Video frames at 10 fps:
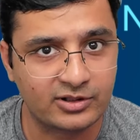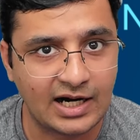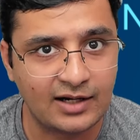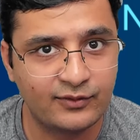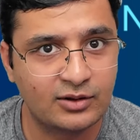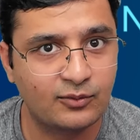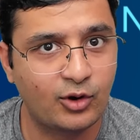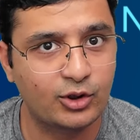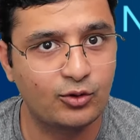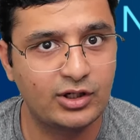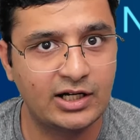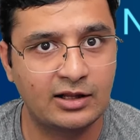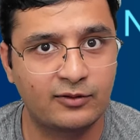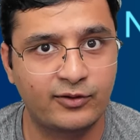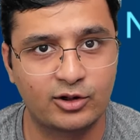with, what you need is,
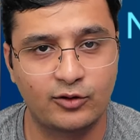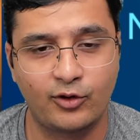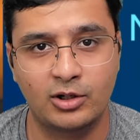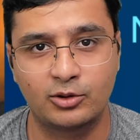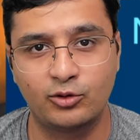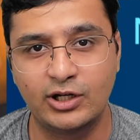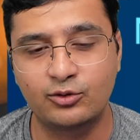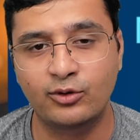first of all, you need to install